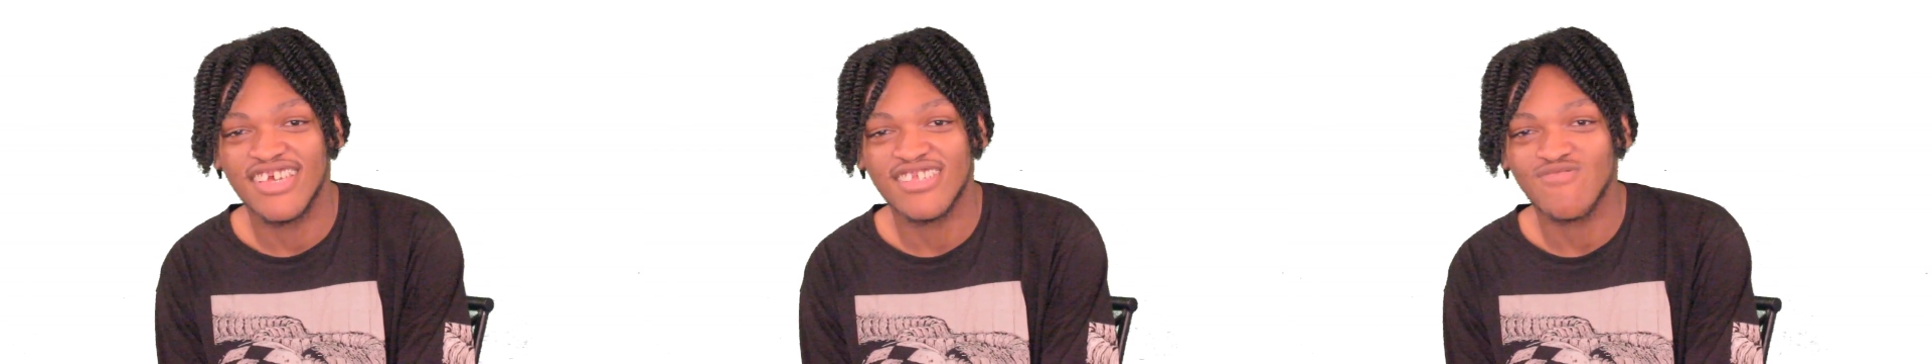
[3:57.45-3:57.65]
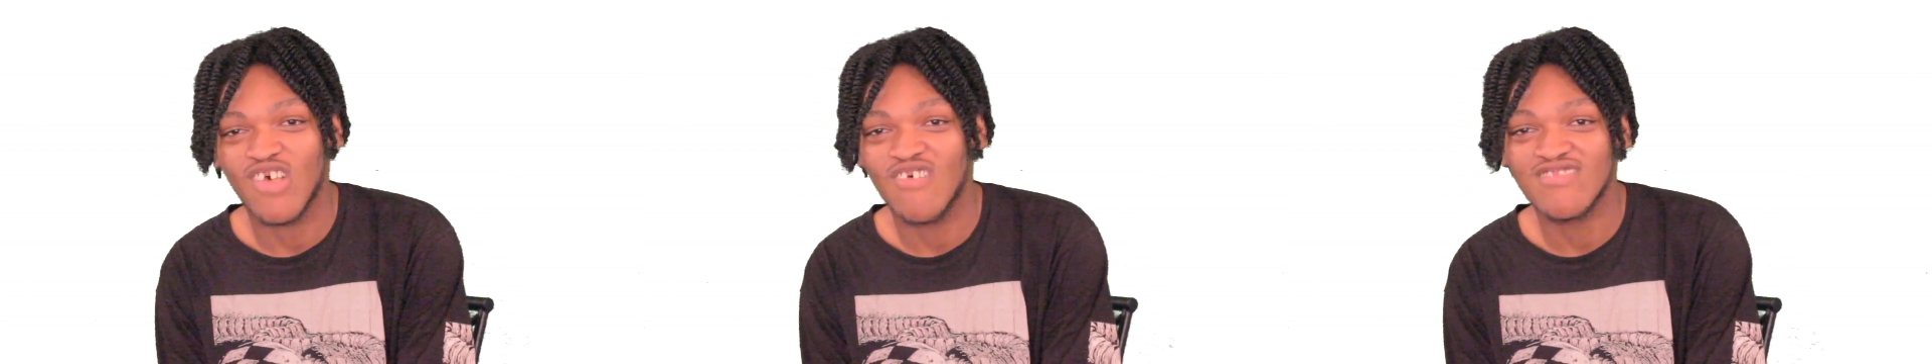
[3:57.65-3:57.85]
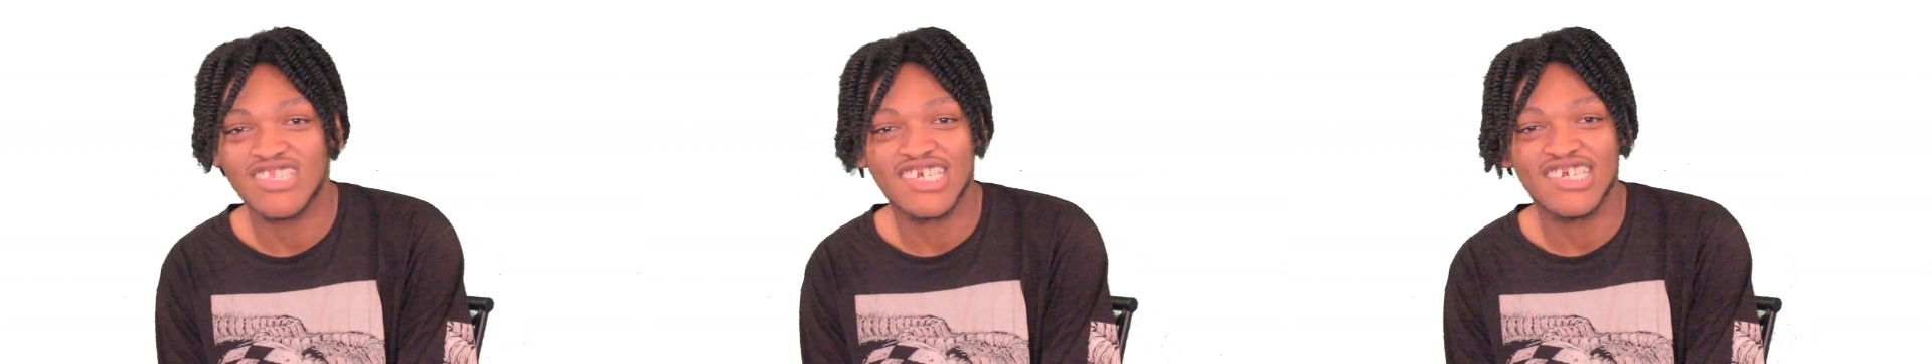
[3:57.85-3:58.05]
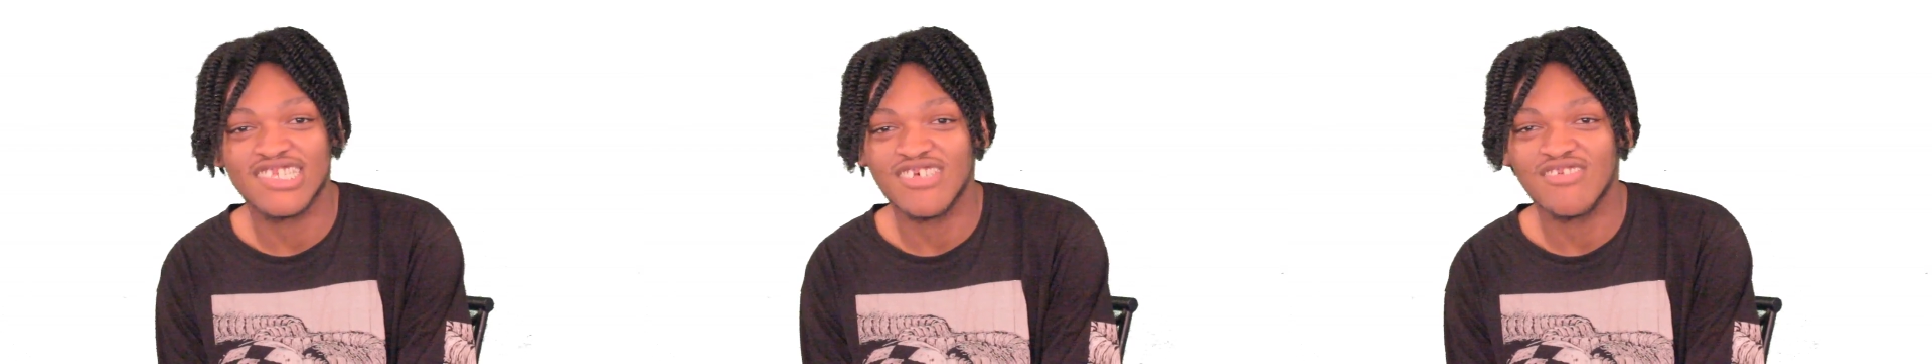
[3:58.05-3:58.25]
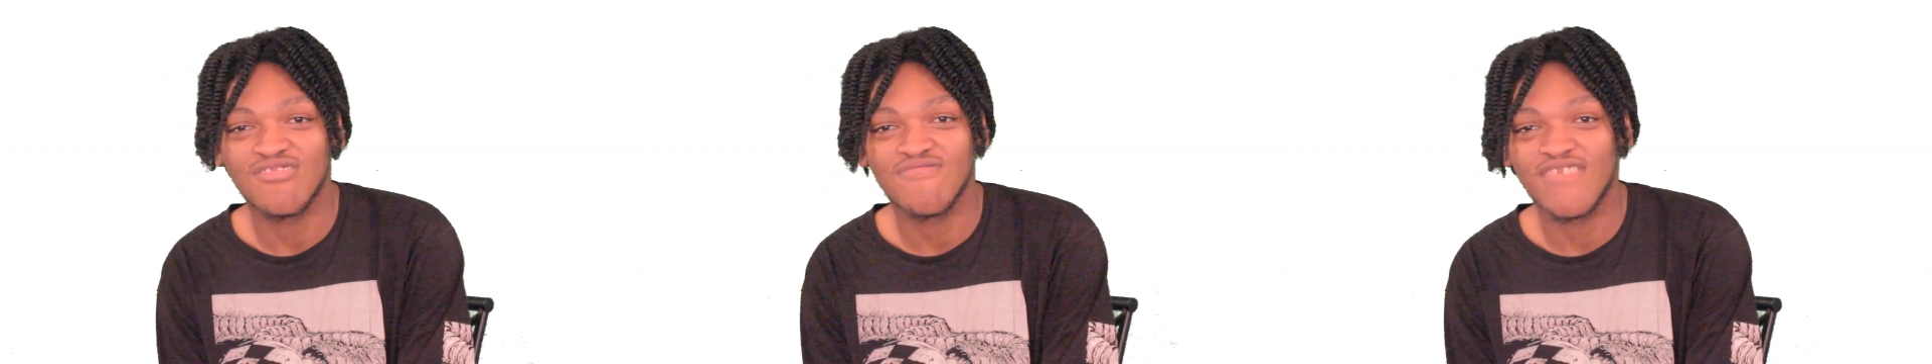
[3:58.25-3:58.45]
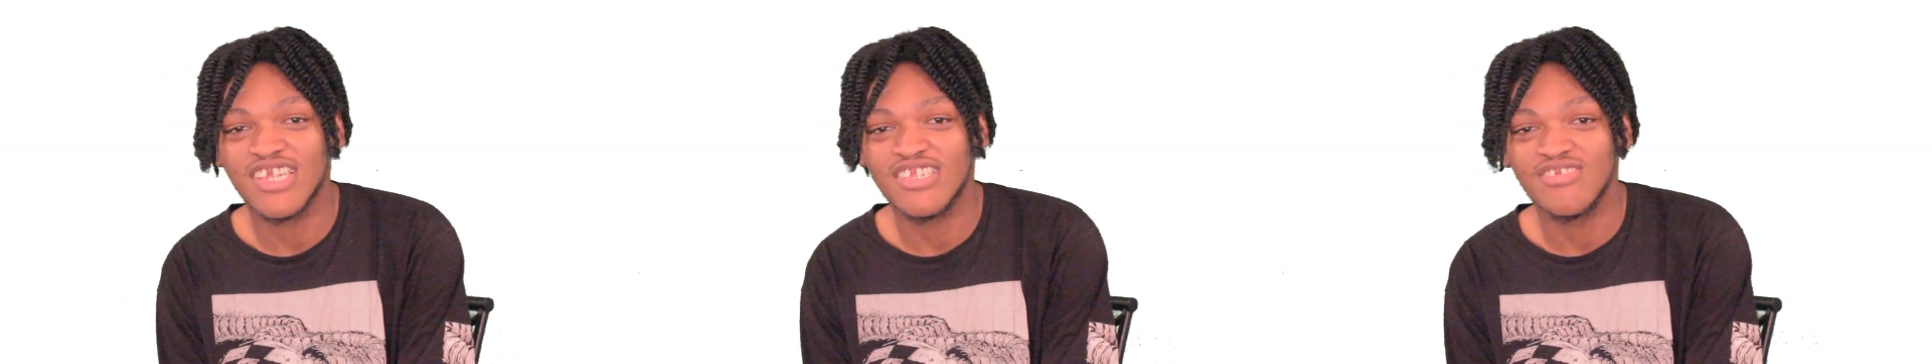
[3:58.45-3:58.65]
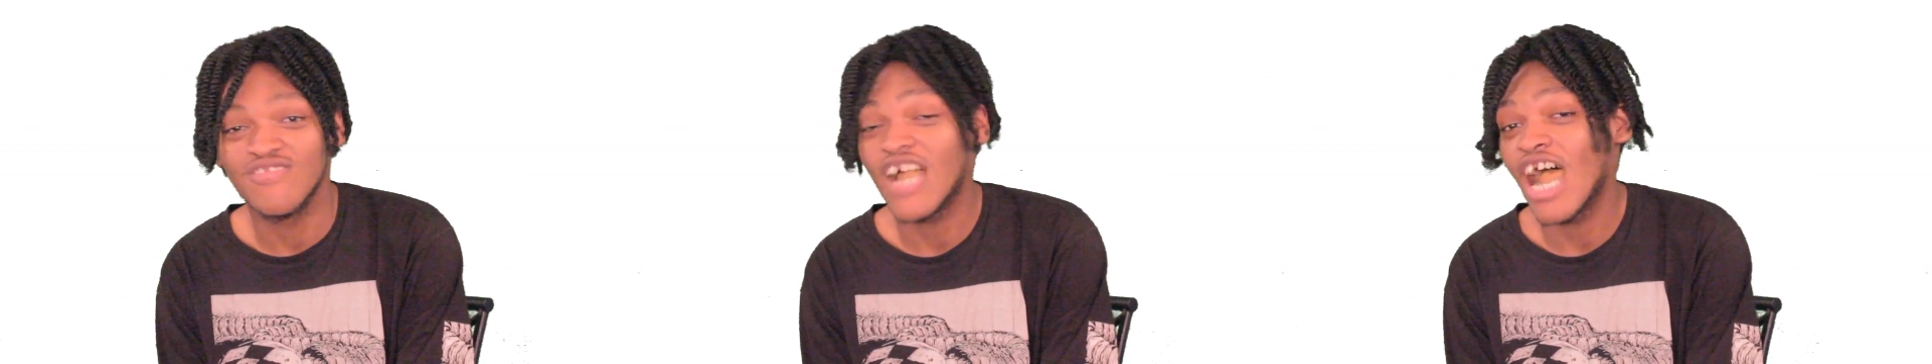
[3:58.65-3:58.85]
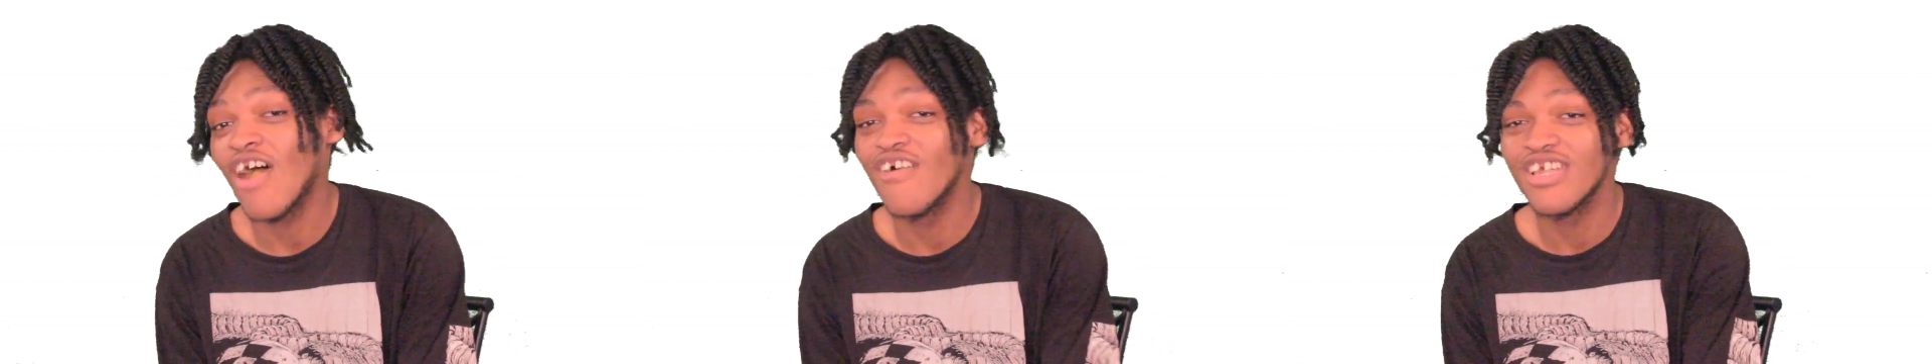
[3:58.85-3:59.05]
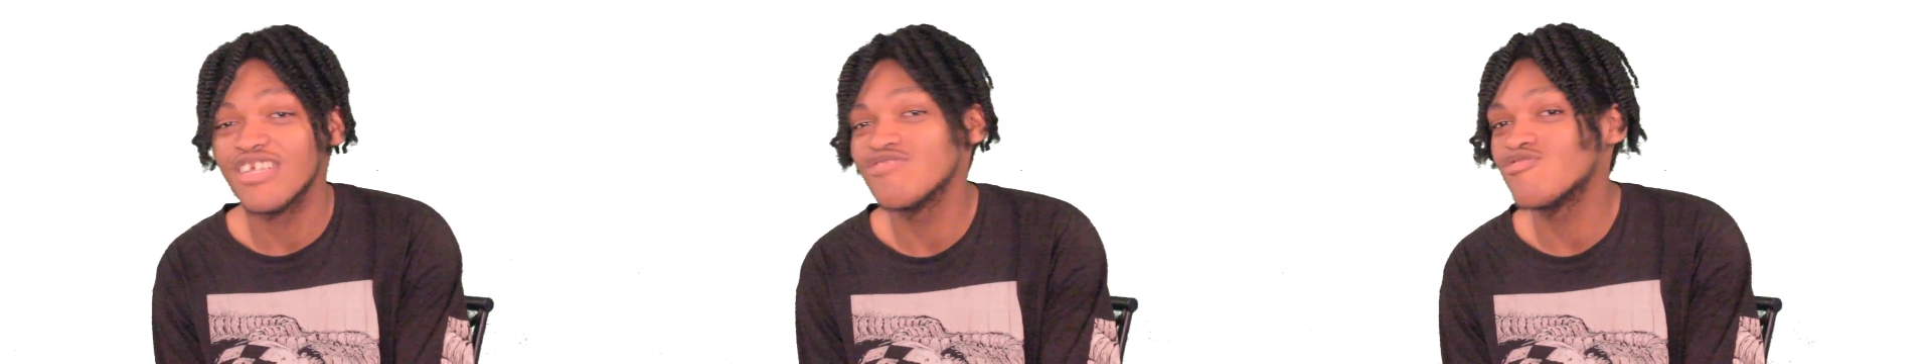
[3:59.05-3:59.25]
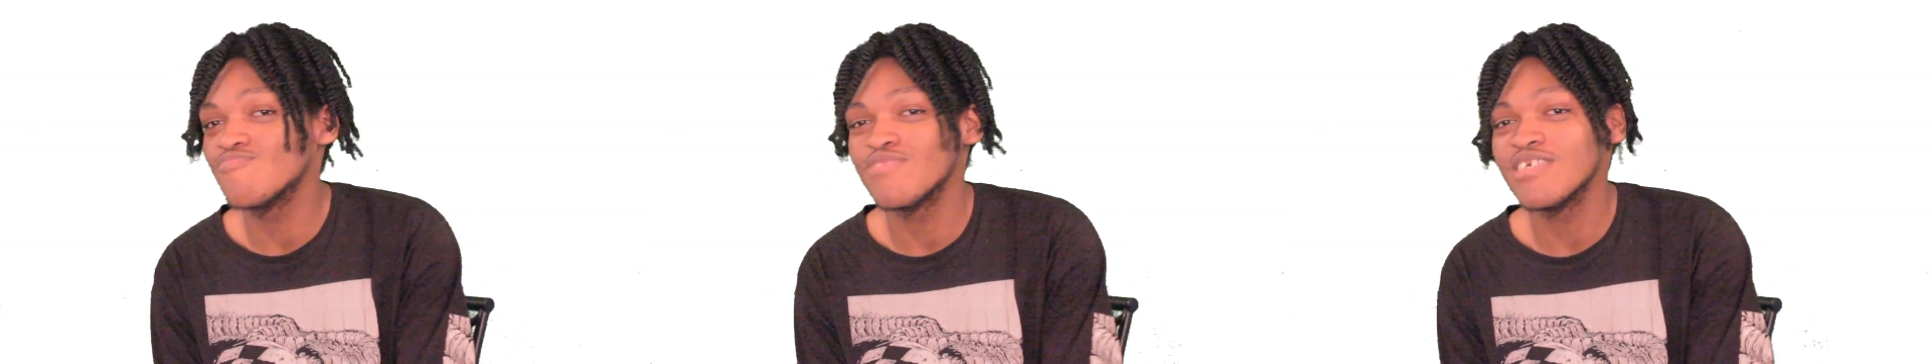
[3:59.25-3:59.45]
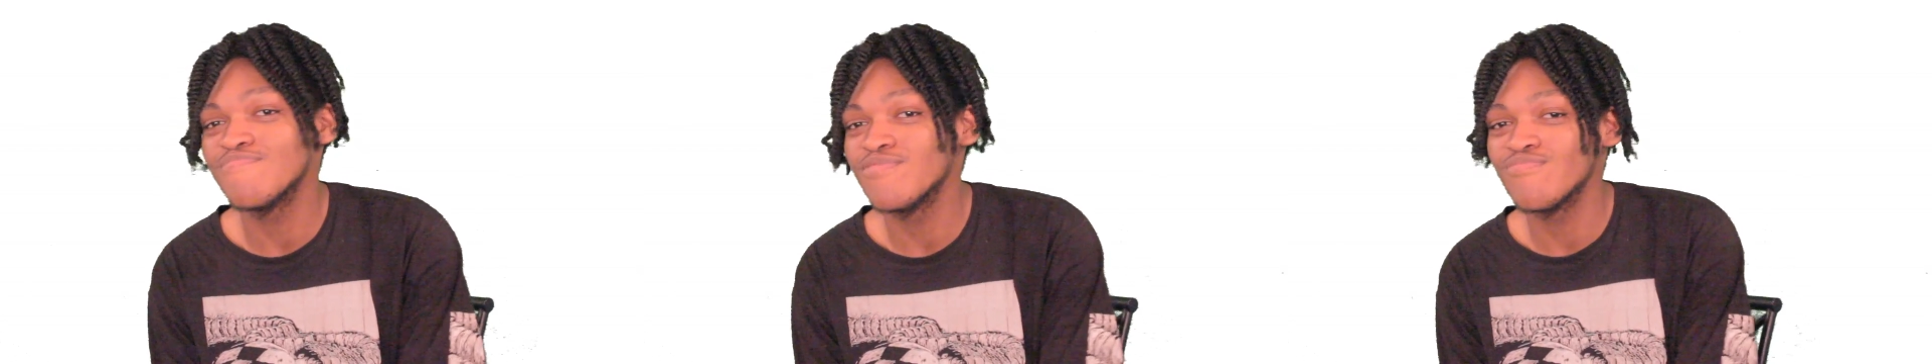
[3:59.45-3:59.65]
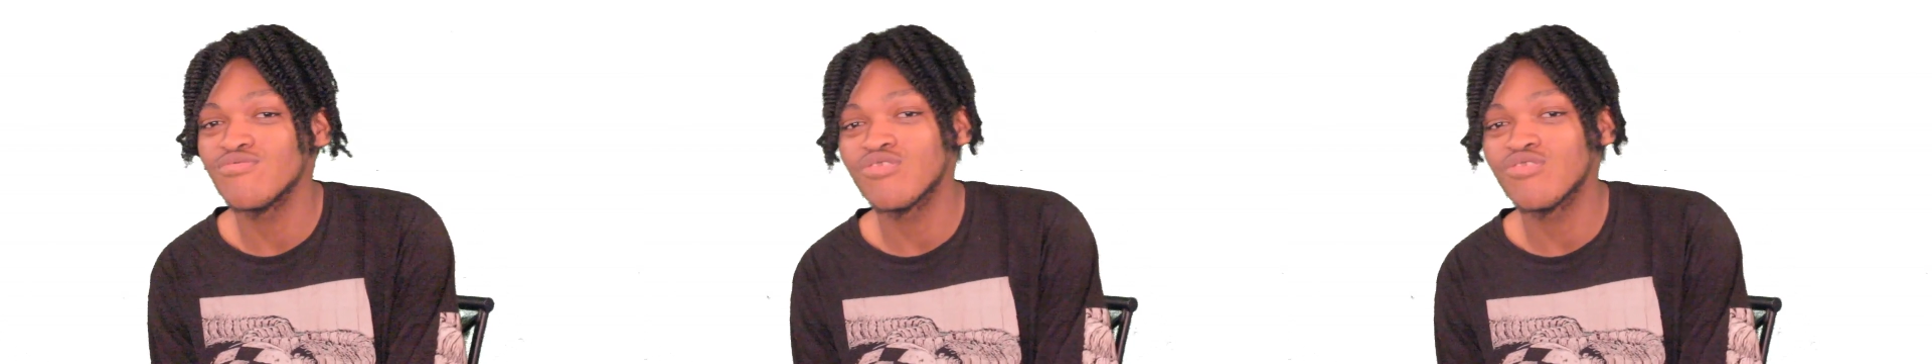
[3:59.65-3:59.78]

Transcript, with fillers: So I would say it's underrated. You know, I don't hear too many people